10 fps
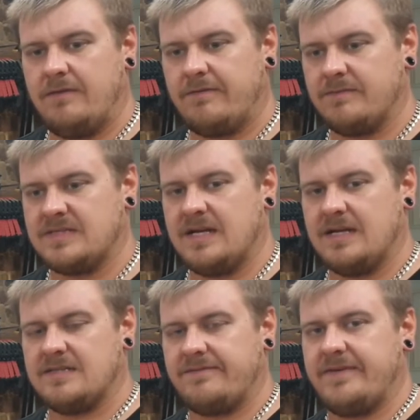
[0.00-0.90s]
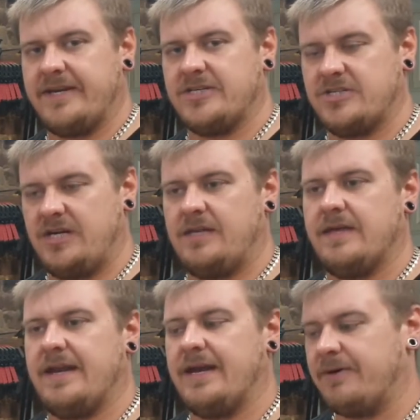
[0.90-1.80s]
from start to finish in
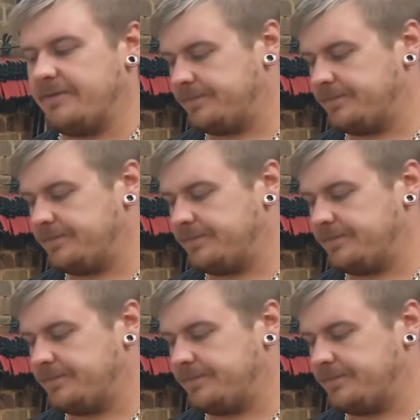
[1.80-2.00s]
that hour.